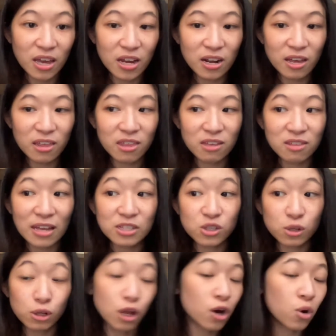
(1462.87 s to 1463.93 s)
and I think that's a
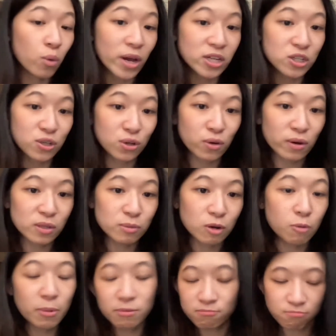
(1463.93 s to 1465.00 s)
long way to go as well.
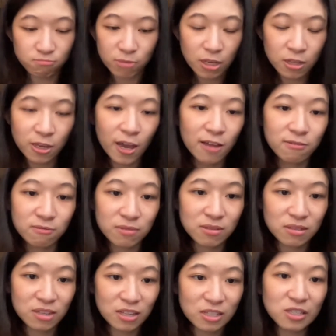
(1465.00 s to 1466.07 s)
But in the end,
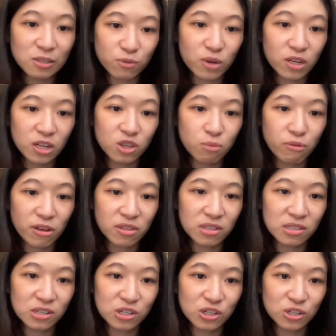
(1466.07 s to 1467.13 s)
it's really the brand
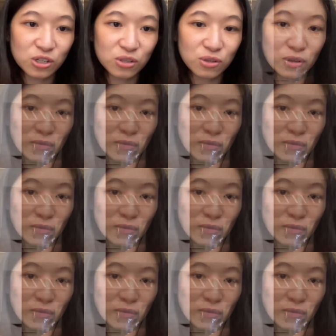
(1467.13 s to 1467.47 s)
decision to